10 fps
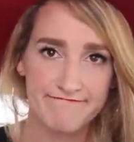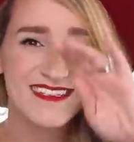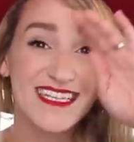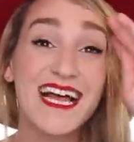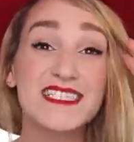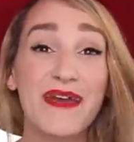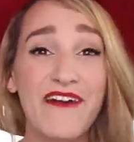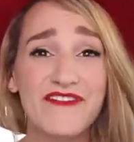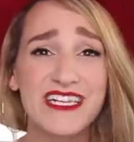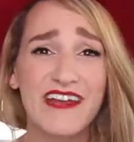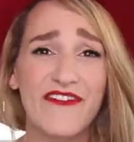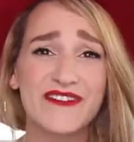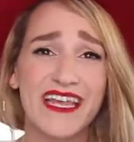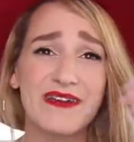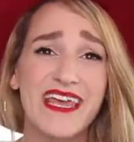So that's all we have for today,
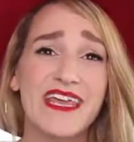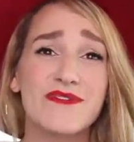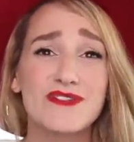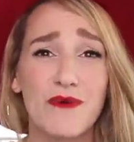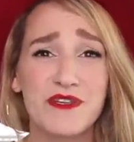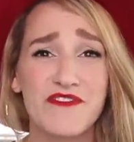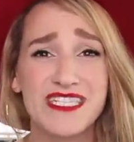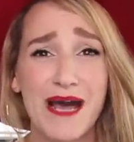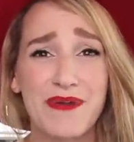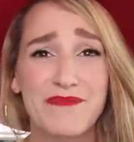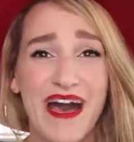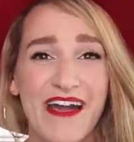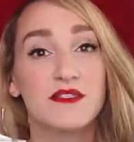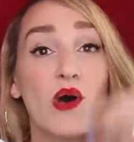folks. Thank you so much for stopping by.